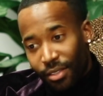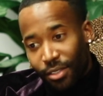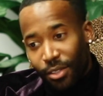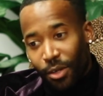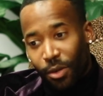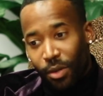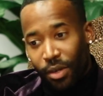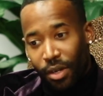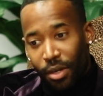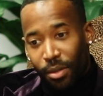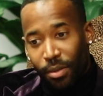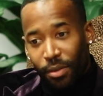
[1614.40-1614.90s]
So
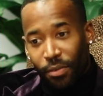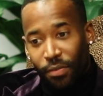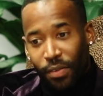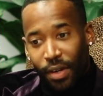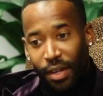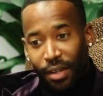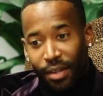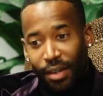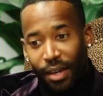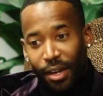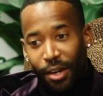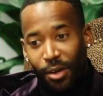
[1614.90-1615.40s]
come to
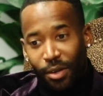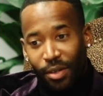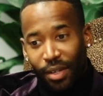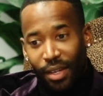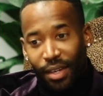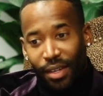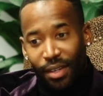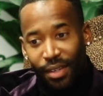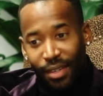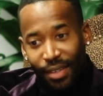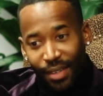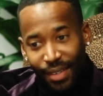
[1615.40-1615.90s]
find out,
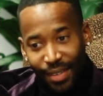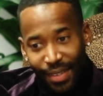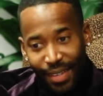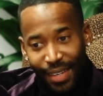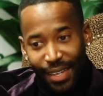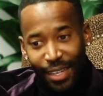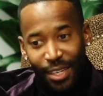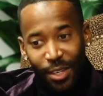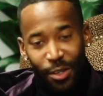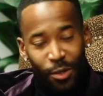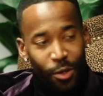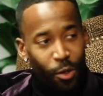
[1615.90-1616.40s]

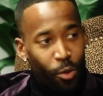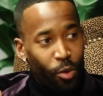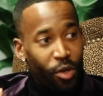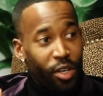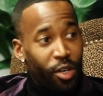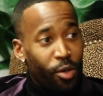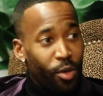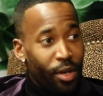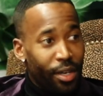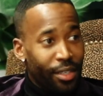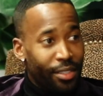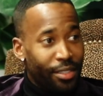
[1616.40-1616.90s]

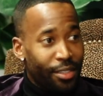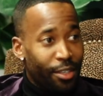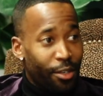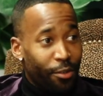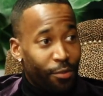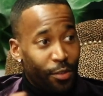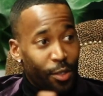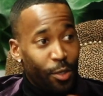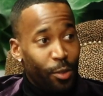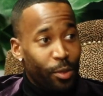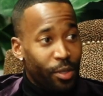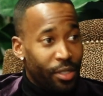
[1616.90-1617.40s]
recreation of
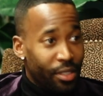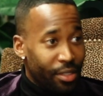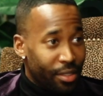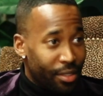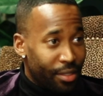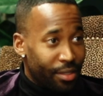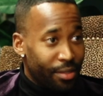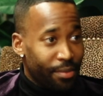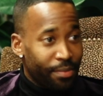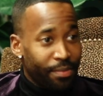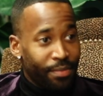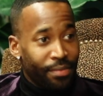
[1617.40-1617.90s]
you
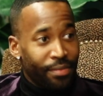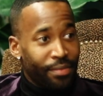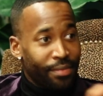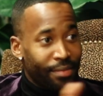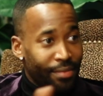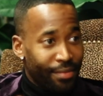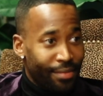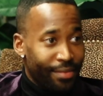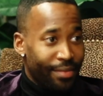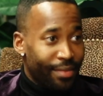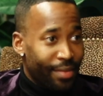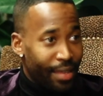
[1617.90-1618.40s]
is
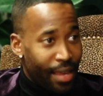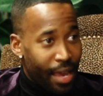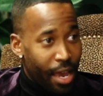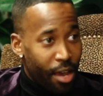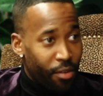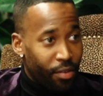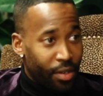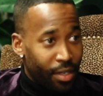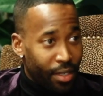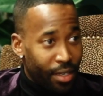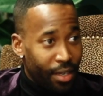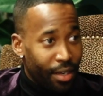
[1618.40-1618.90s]

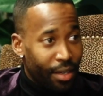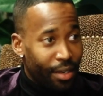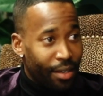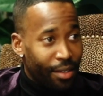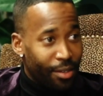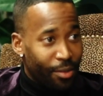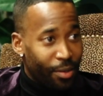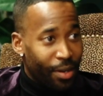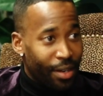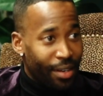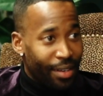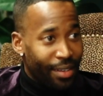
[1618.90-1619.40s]
having a
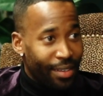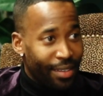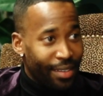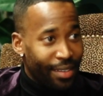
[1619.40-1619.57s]
kid, right?